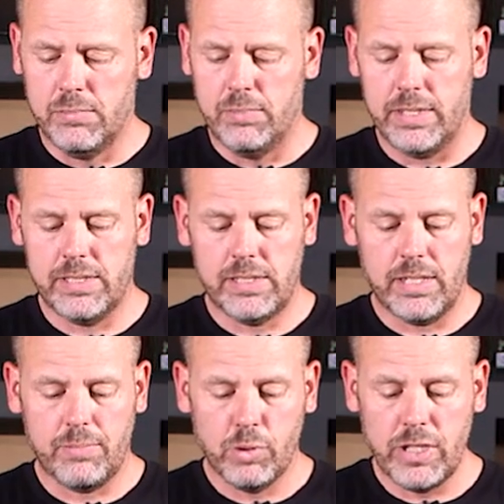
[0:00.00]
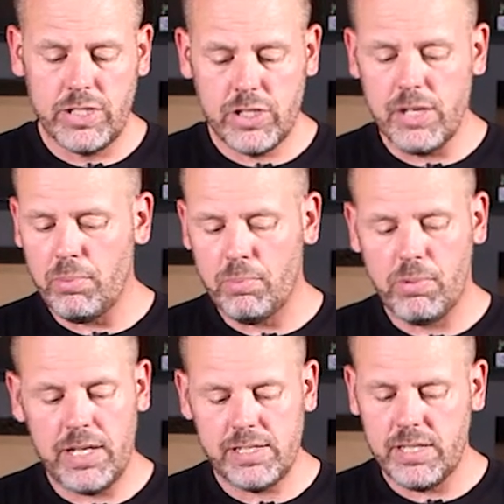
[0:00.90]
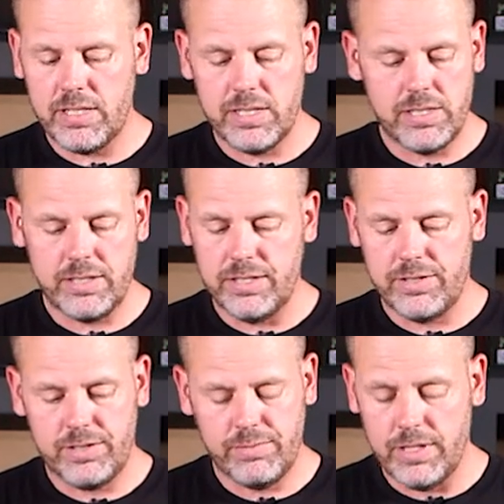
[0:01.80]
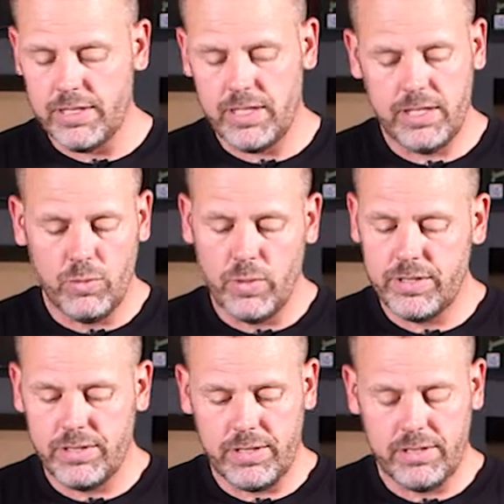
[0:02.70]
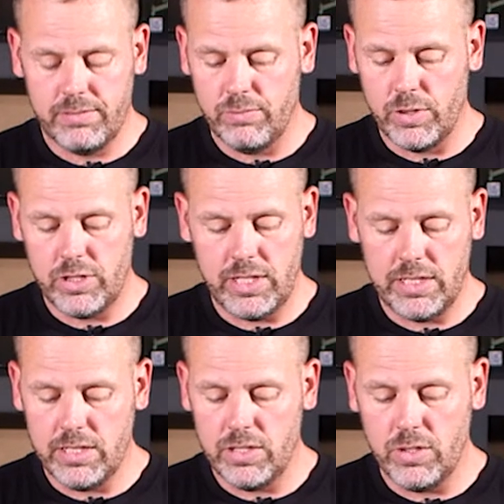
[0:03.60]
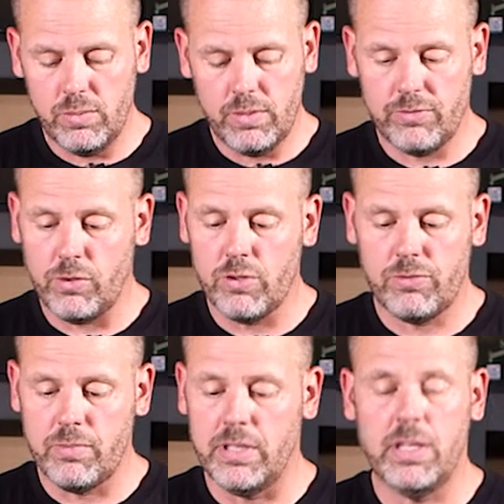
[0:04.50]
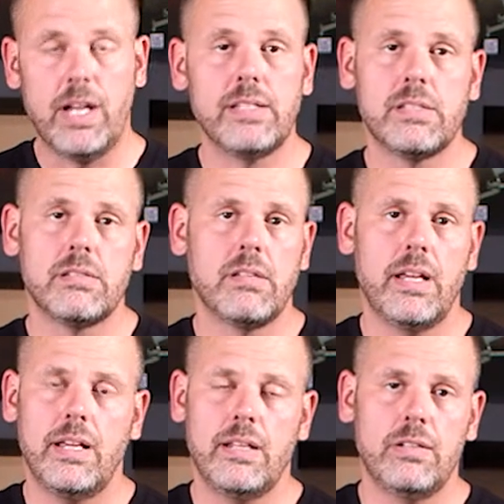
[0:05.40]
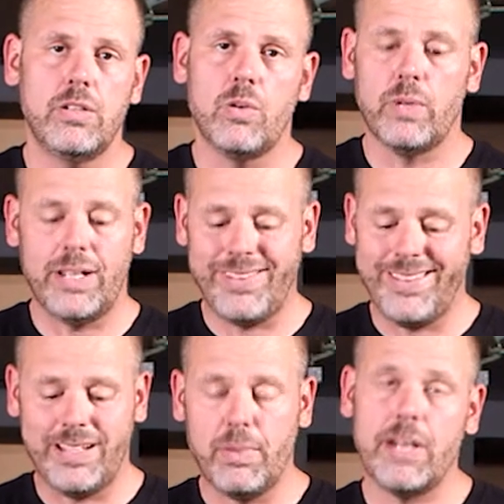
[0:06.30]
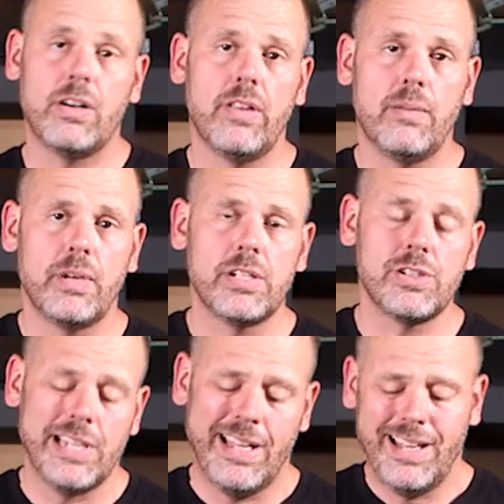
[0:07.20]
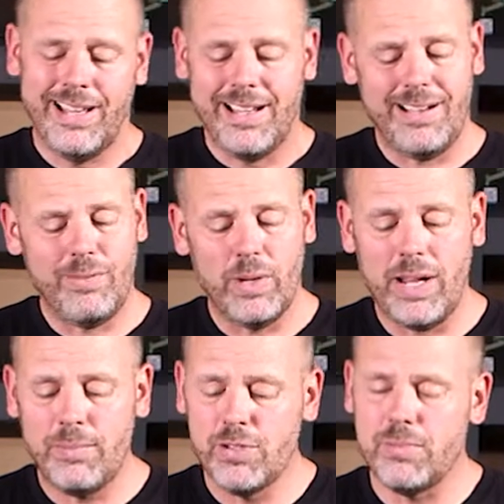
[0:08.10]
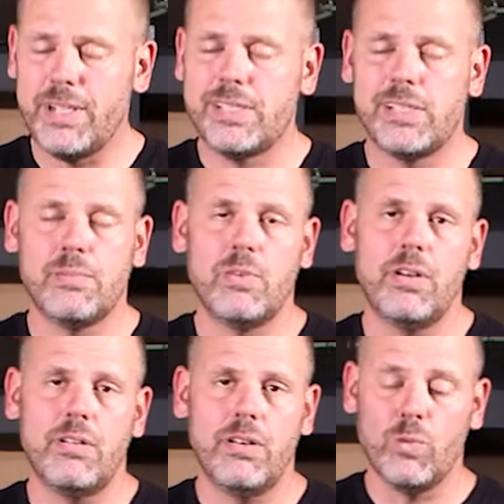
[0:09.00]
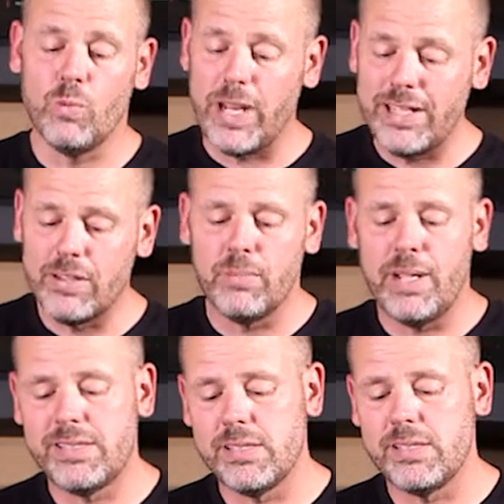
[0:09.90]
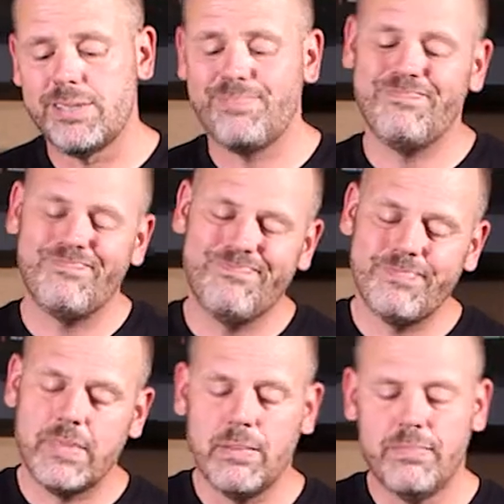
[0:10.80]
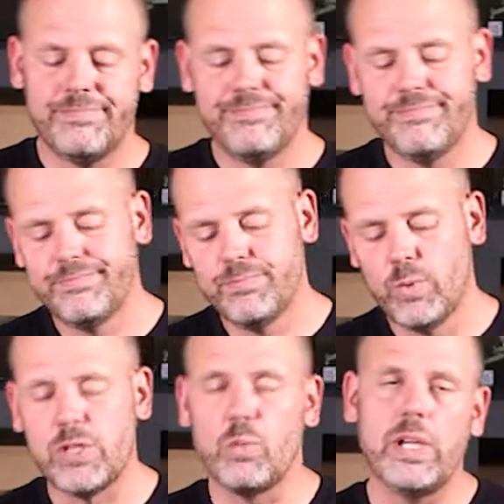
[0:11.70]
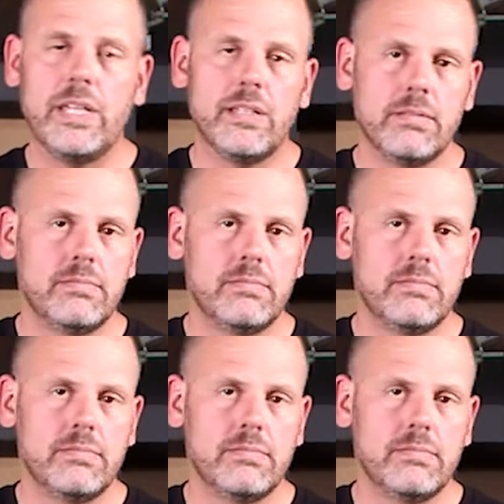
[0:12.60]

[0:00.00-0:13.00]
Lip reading: But pretty simple process. It's going to tell you what you need to do as far as from the lights, and you don't really have to think about it all that much. When I'm using my system on a regular basis, once a week,